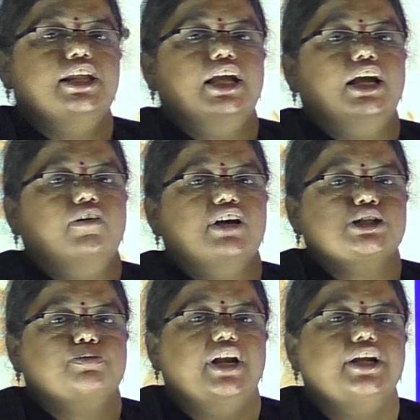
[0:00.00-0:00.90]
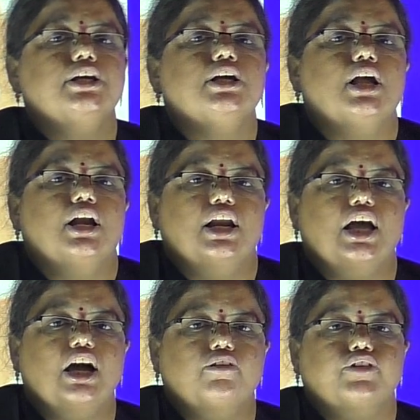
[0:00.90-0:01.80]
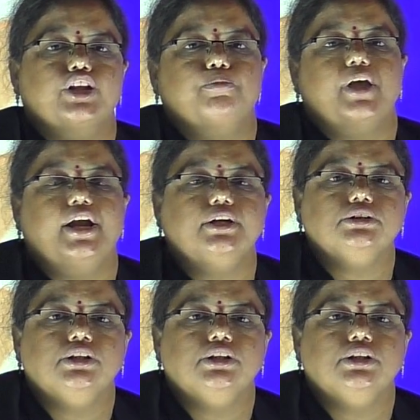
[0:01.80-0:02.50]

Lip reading: I have explained law of demand